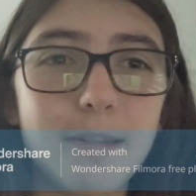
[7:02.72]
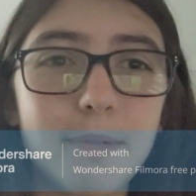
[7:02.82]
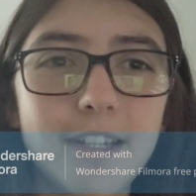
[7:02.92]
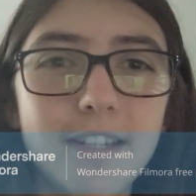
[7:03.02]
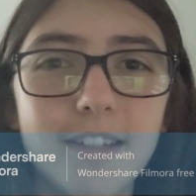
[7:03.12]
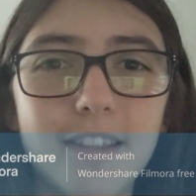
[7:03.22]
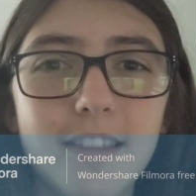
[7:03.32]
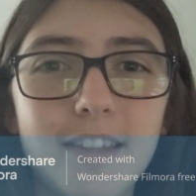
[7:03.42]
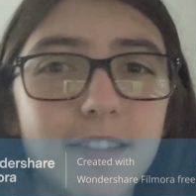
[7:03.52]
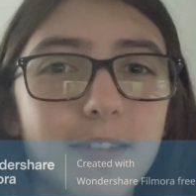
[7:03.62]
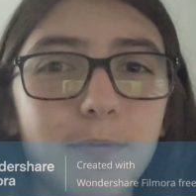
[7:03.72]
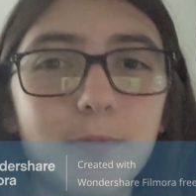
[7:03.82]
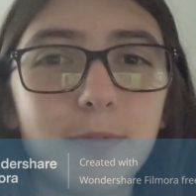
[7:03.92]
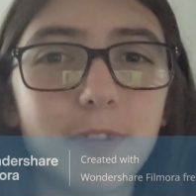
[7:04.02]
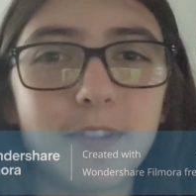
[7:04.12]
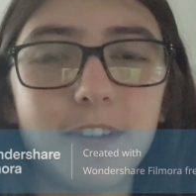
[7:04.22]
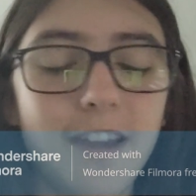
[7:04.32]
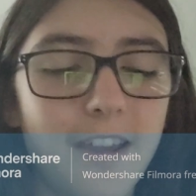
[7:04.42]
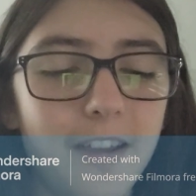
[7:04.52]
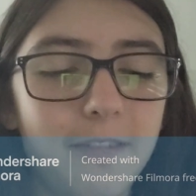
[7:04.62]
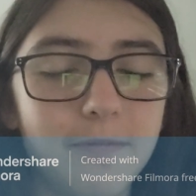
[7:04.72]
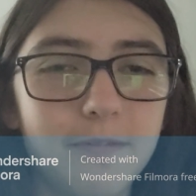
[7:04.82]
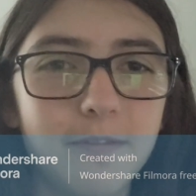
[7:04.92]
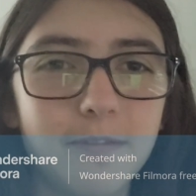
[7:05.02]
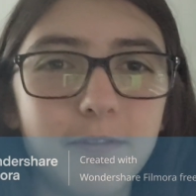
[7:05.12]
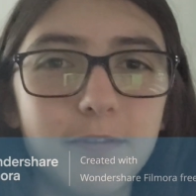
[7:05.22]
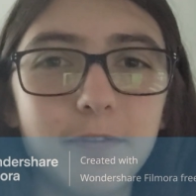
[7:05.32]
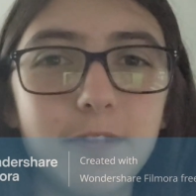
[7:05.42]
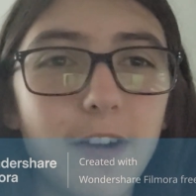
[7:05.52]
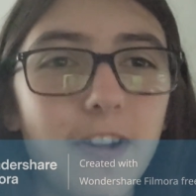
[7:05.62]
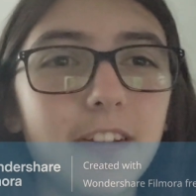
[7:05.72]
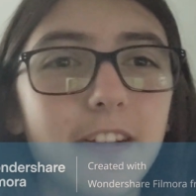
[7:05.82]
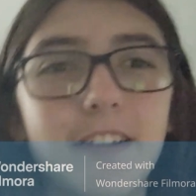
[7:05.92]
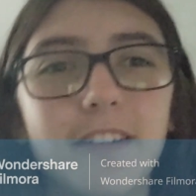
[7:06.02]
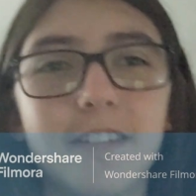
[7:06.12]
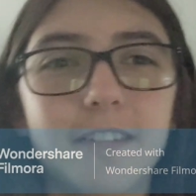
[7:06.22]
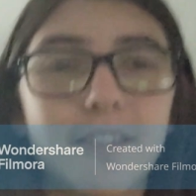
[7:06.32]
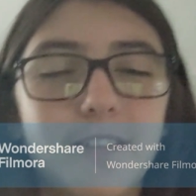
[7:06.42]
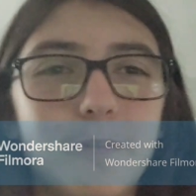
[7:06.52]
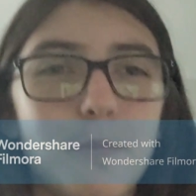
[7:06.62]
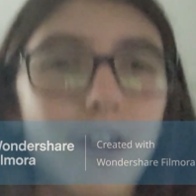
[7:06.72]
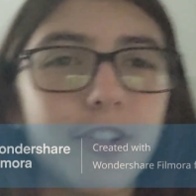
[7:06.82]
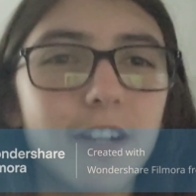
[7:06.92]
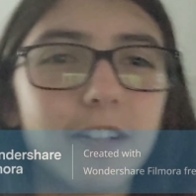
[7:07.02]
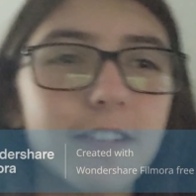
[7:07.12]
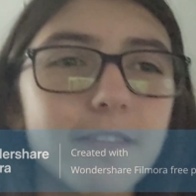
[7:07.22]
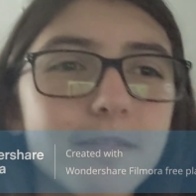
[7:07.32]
to be, this was a very clean project.